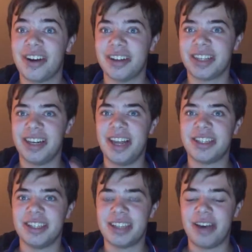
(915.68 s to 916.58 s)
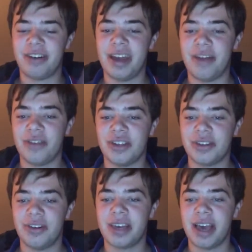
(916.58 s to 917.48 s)
guys are legendary if you
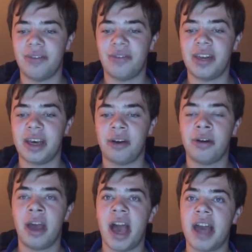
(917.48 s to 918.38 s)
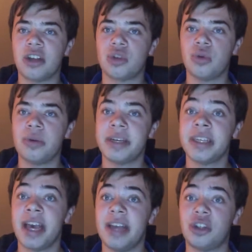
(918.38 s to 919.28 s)
saw the end of the video. And as
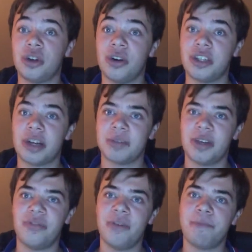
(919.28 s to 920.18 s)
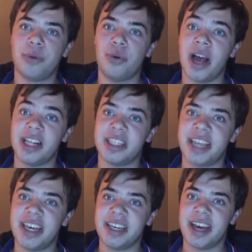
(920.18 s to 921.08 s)
always, enjoy your Championship football and
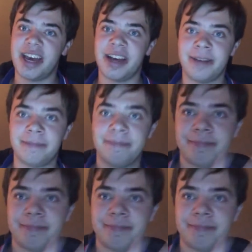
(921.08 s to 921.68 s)
take care.